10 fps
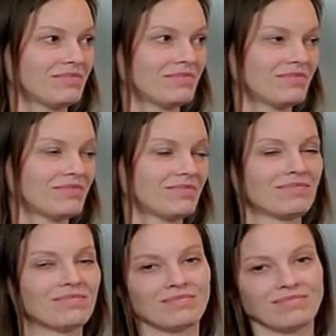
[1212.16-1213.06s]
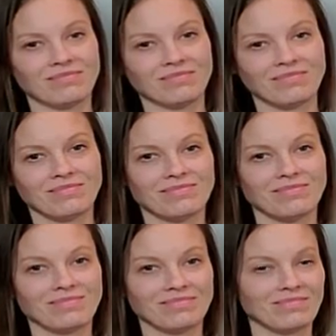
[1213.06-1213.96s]

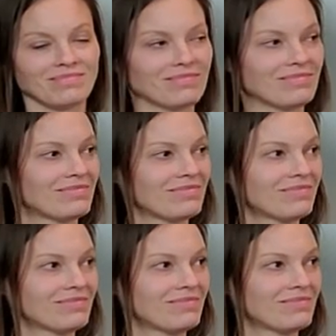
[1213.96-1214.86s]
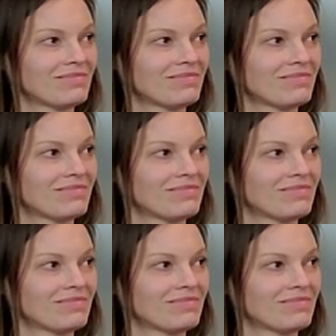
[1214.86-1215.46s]
(silent)